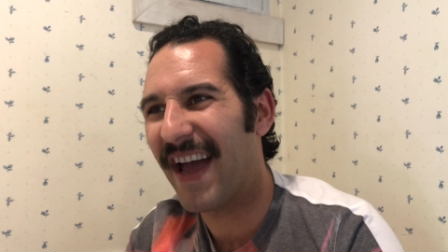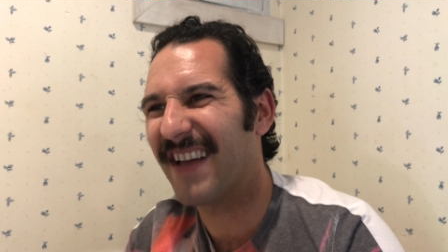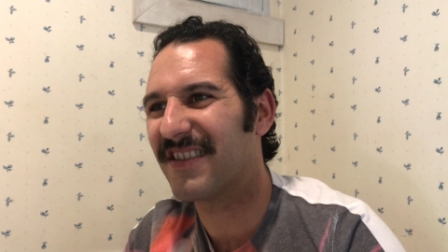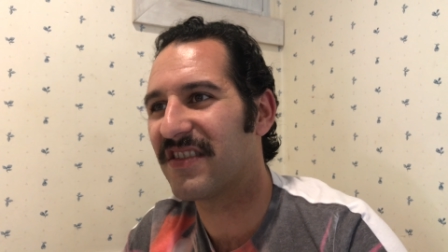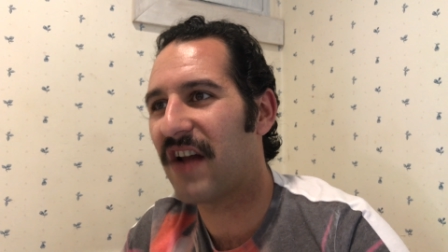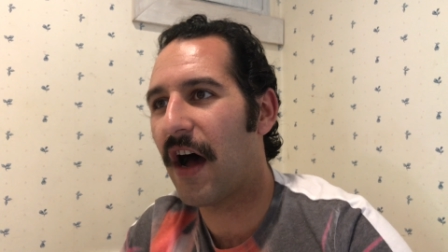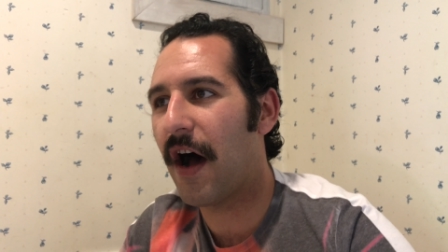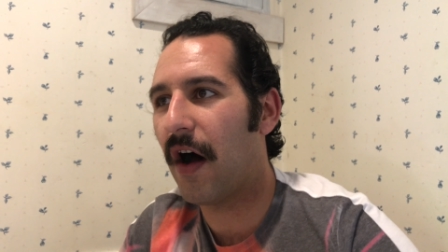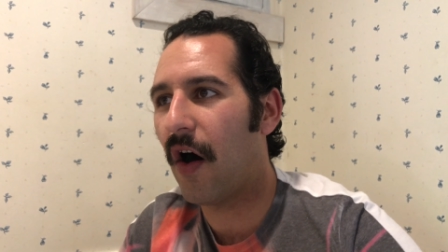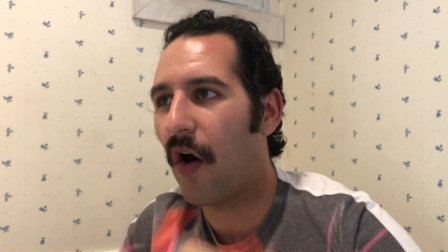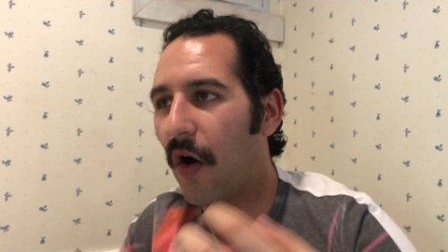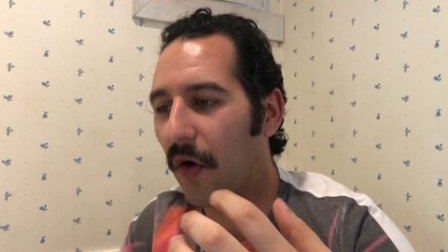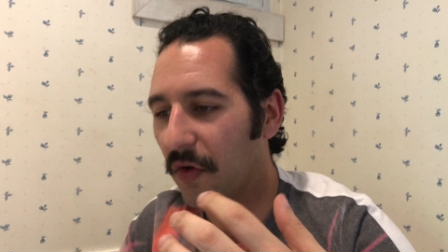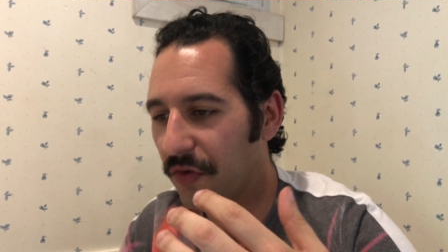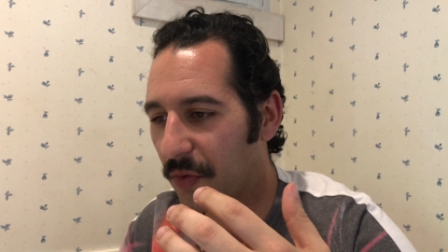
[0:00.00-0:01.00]
it's not
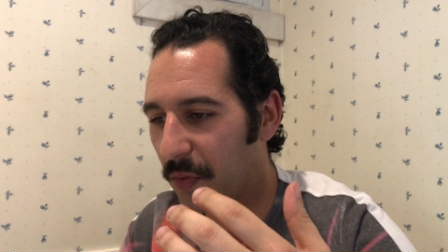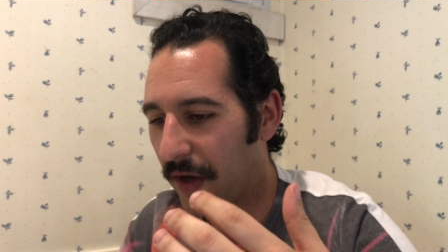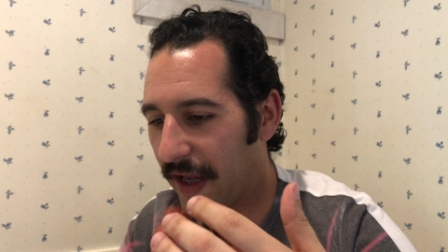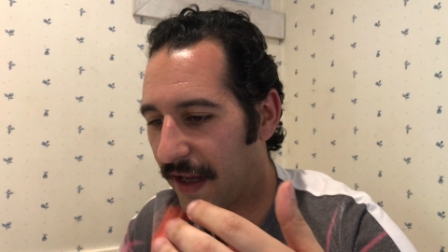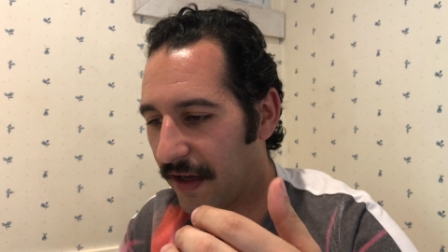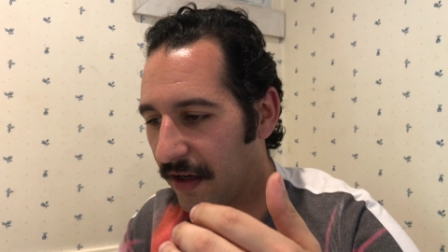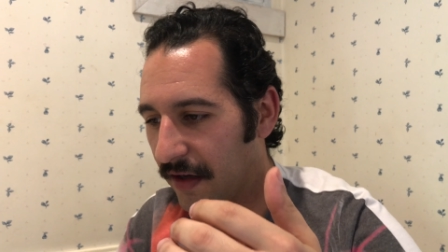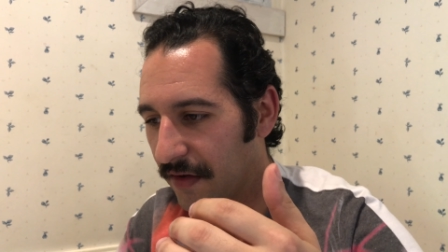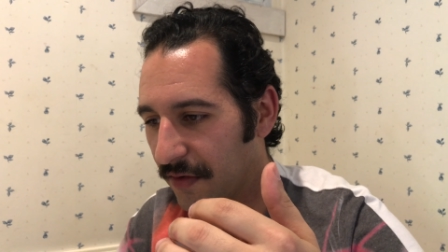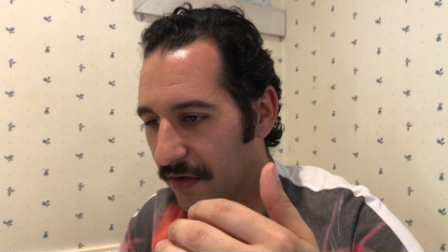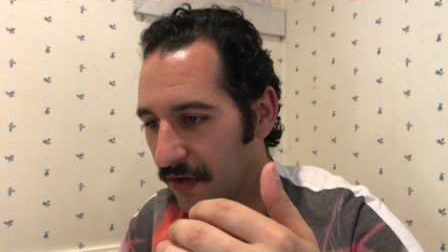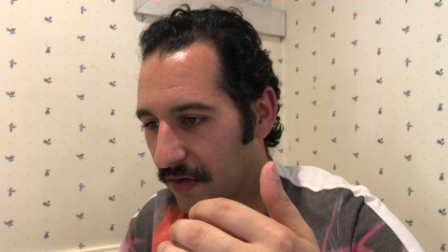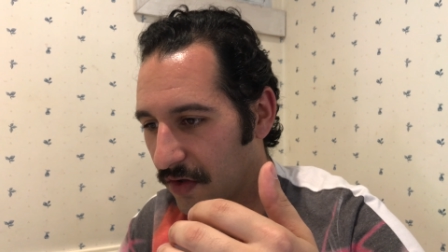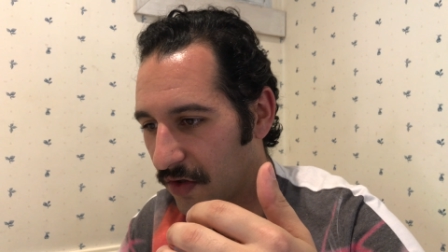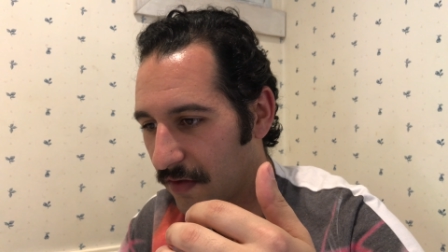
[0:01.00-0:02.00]
all the way
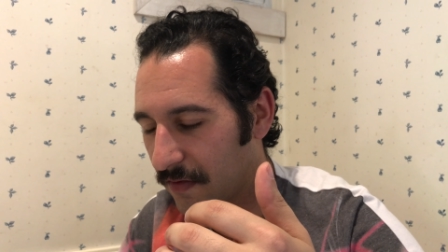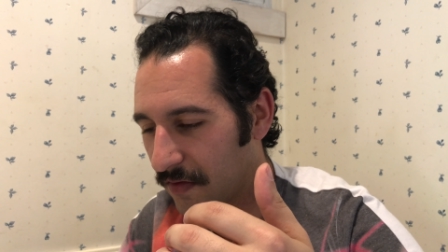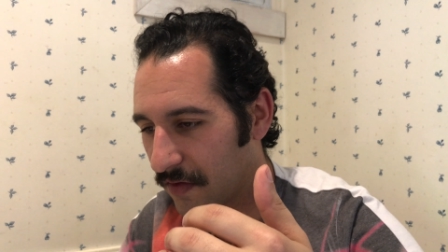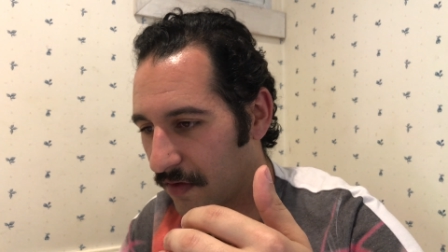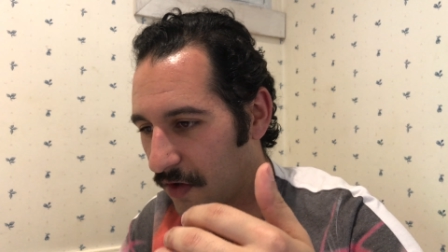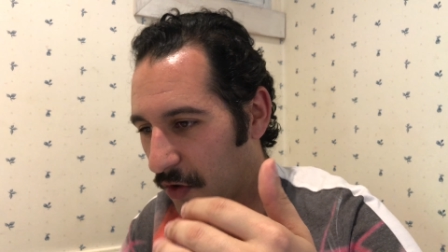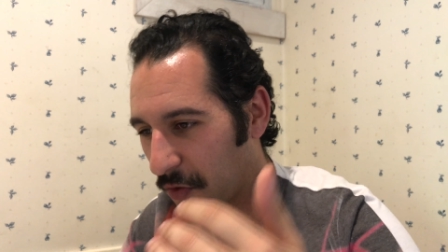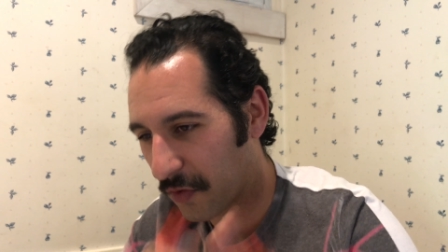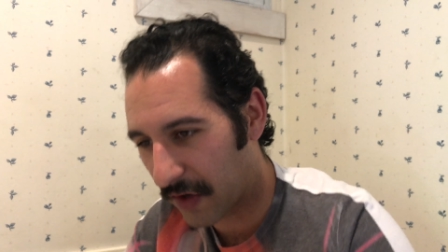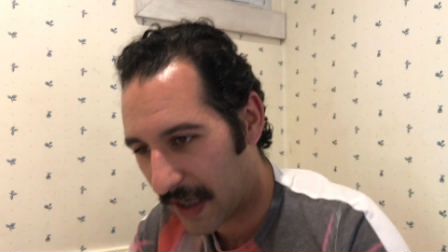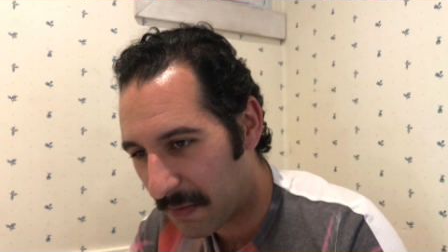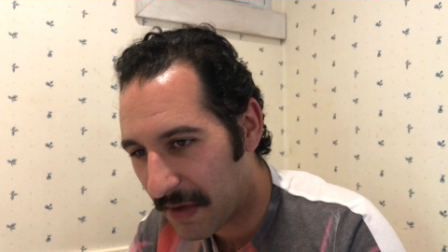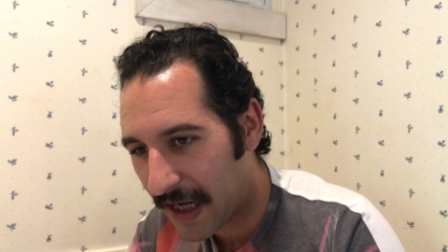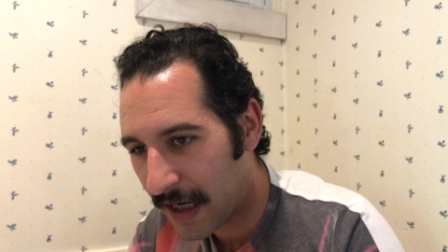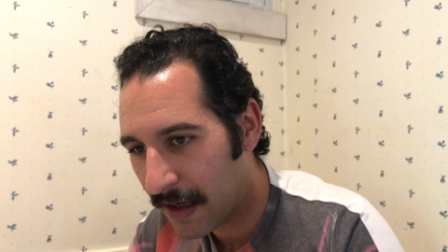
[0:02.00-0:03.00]

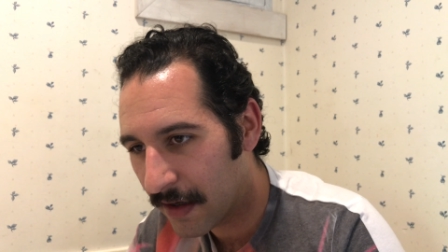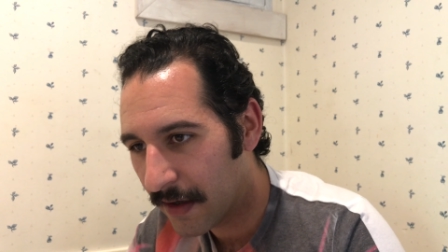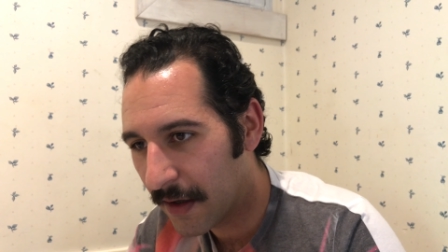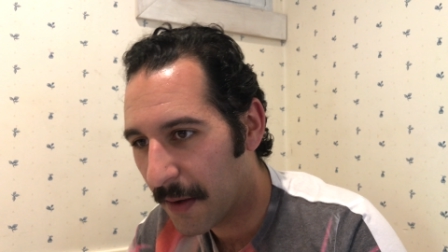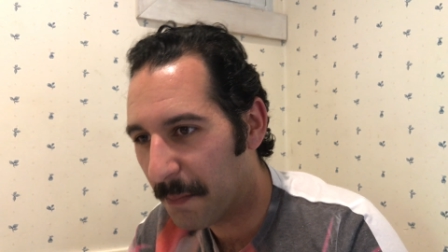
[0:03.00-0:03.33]
creamy,